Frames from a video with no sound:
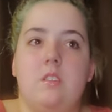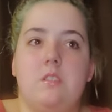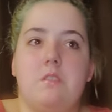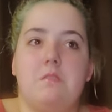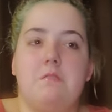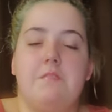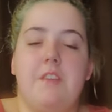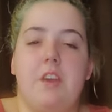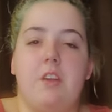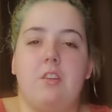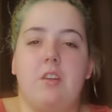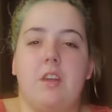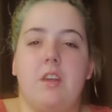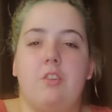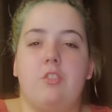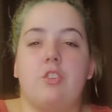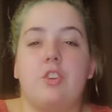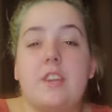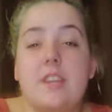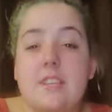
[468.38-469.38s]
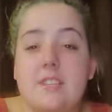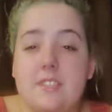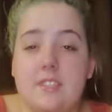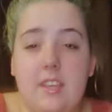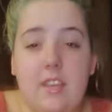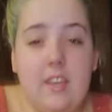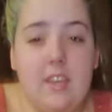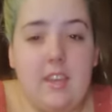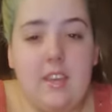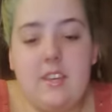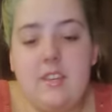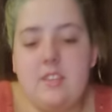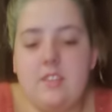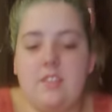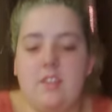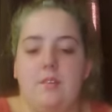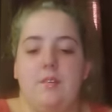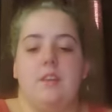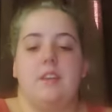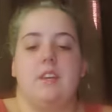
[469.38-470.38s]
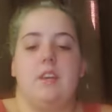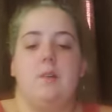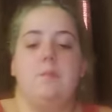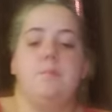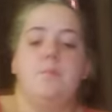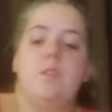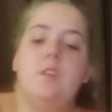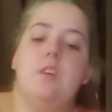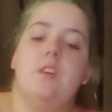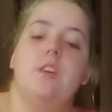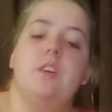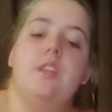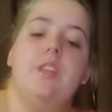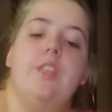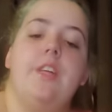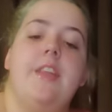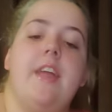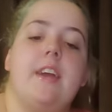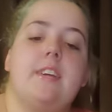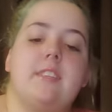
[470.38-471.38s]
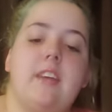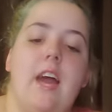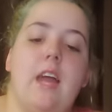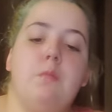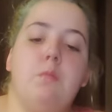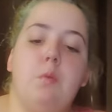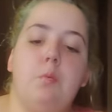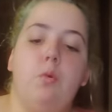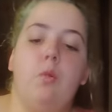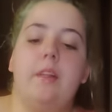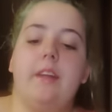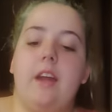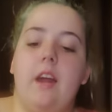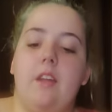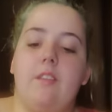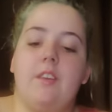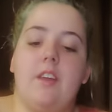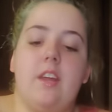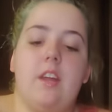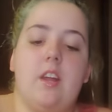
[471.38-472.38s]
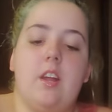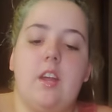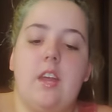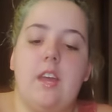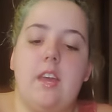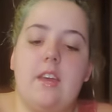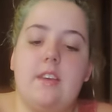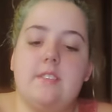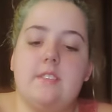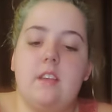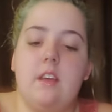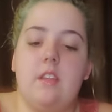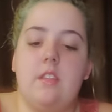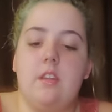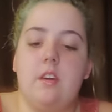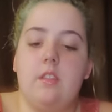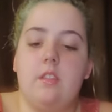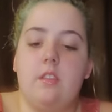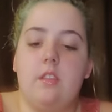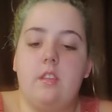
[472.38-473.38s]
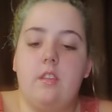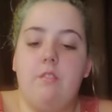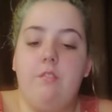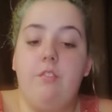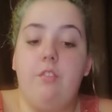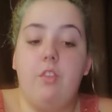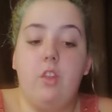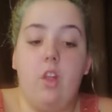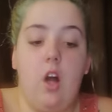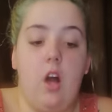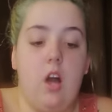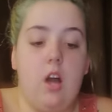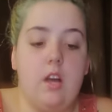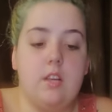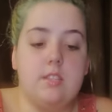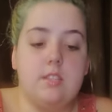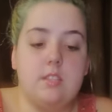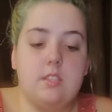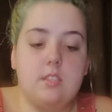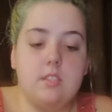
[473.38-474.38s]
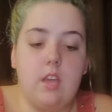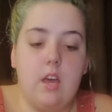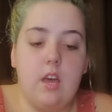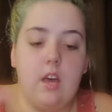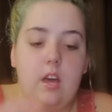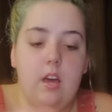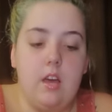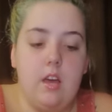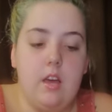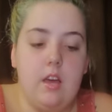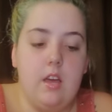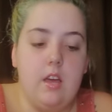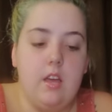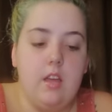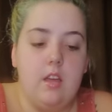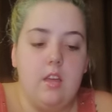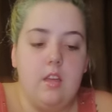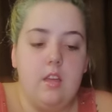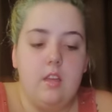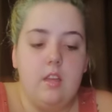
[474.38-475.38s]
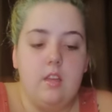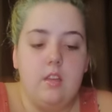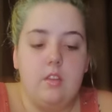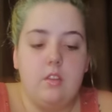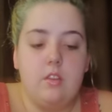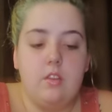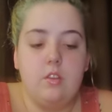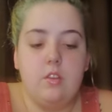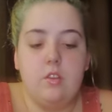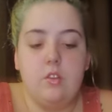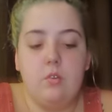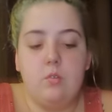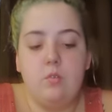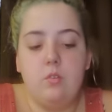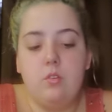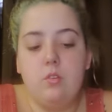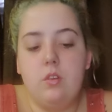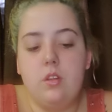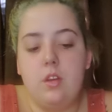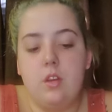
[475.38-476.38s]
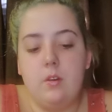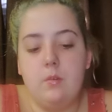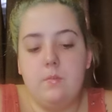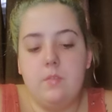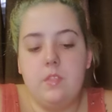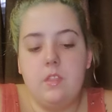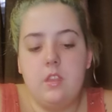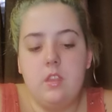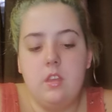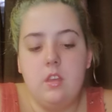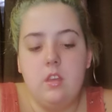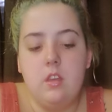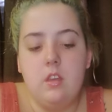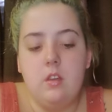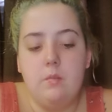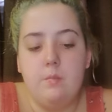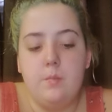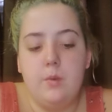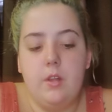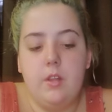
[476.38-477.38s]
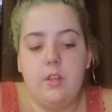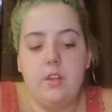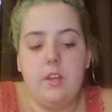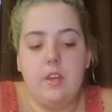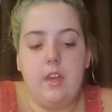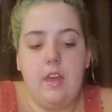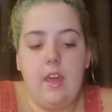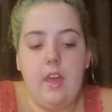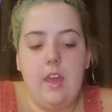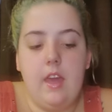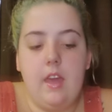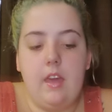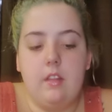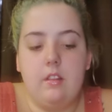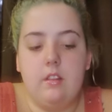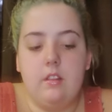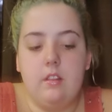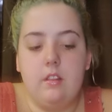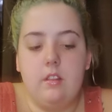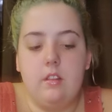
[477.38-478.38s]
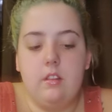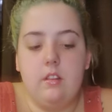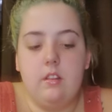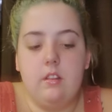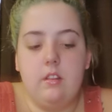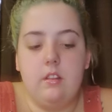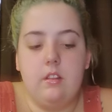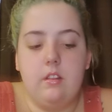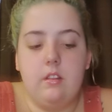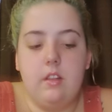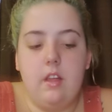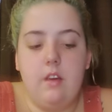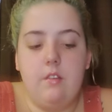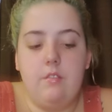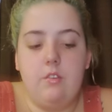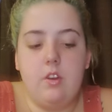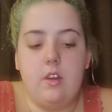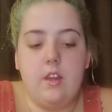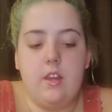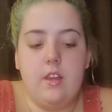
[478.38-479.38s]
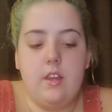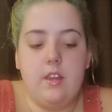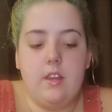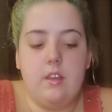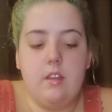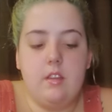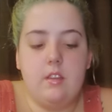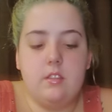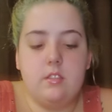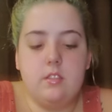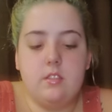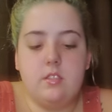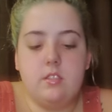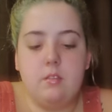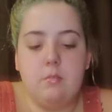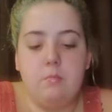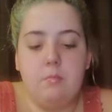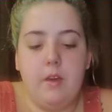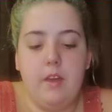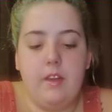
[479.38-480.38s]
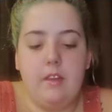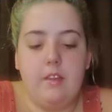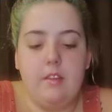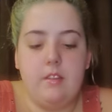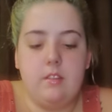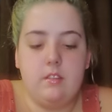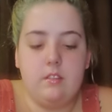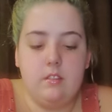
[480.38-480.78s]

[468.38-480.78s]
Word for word: Very like greasy. There we go. The next item we're pulling out of here is floss. Uh, I don't know. Look at no, this. no, no. Brilliant. Can a lover's by.